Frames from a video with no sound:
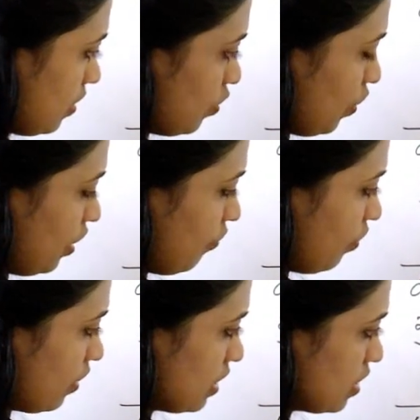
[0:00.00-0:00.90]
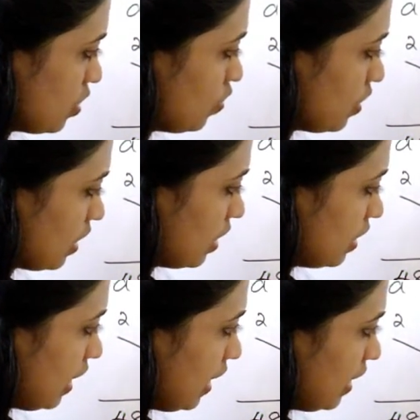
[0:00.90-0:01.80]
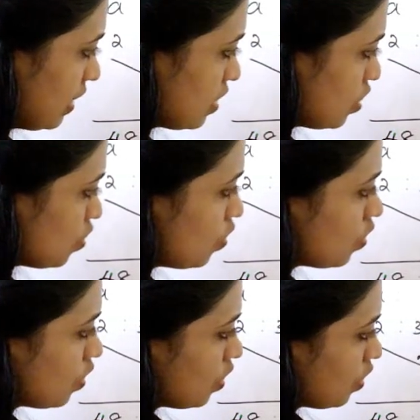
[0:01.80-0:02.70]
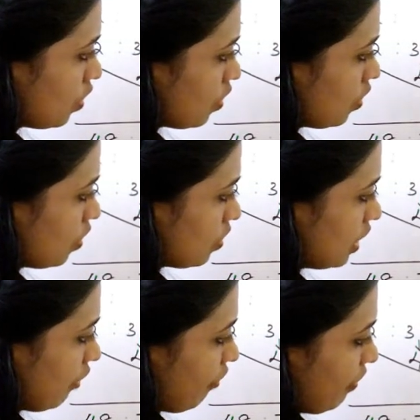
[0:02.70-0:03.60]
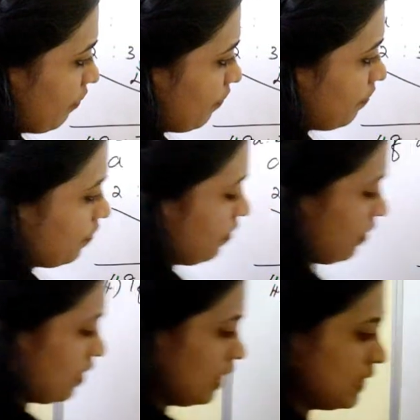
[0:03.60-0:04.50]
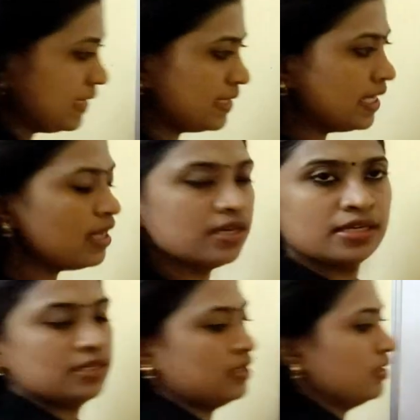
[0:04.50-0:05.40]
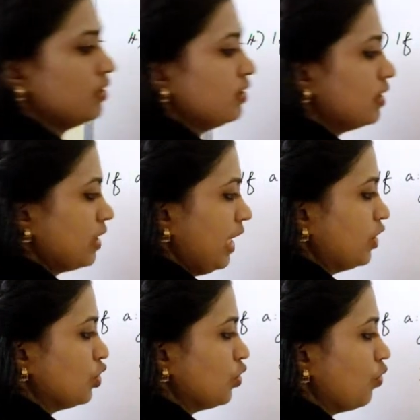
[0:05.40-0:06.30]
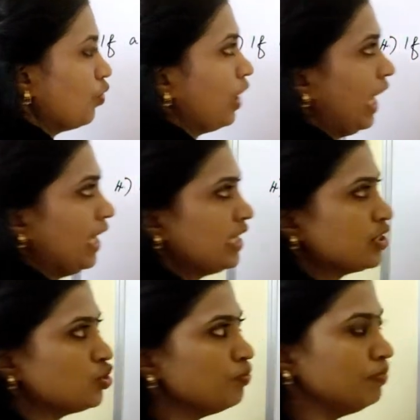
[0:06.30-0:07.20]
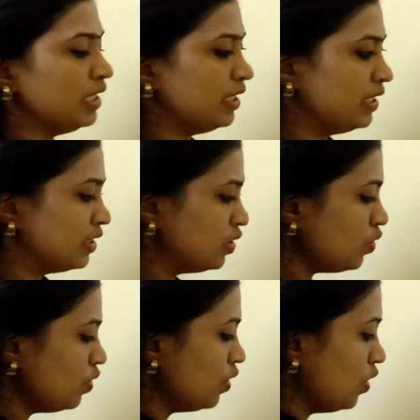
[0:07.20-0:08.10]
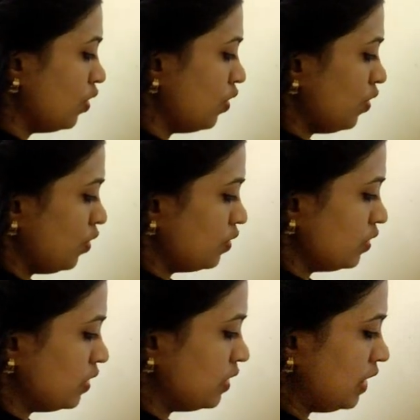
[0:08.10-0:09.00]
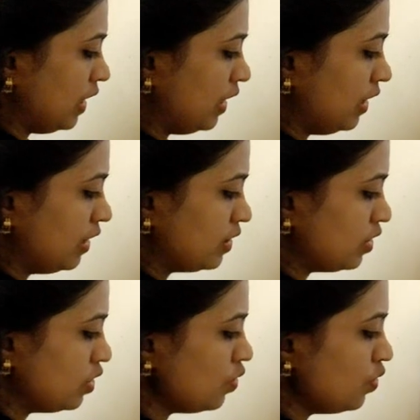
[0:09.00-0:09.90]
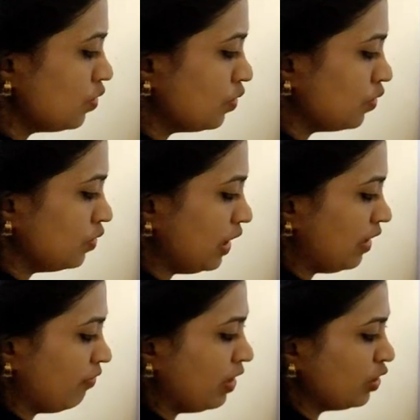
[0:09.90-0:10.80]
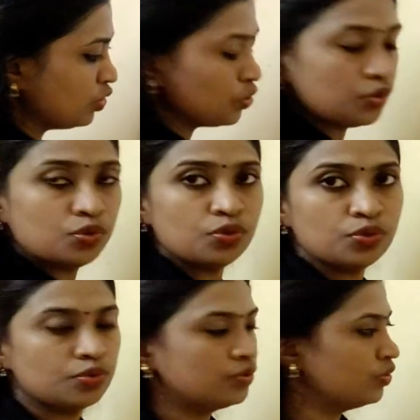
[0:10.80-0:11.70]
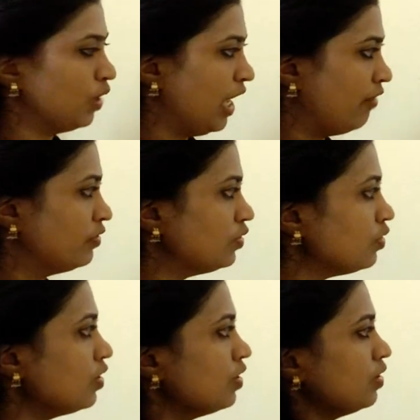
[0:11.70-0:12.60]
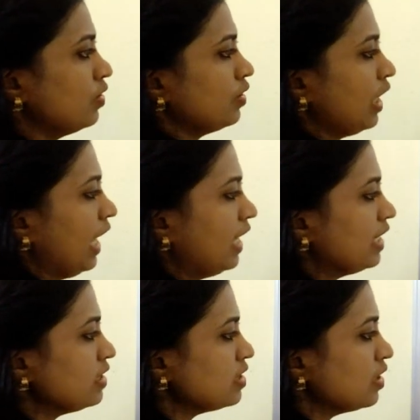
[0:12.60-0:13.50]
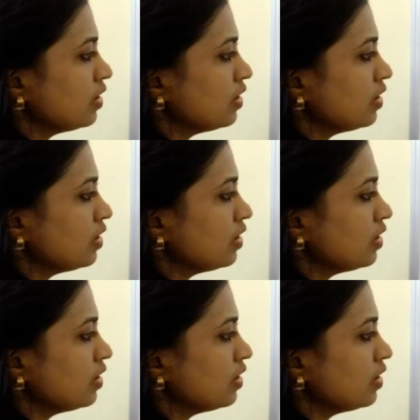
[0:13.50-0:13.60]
24 is to 30 is to 35. This is the ratio. A is to B is to C is to D. What you should do? You have to. A is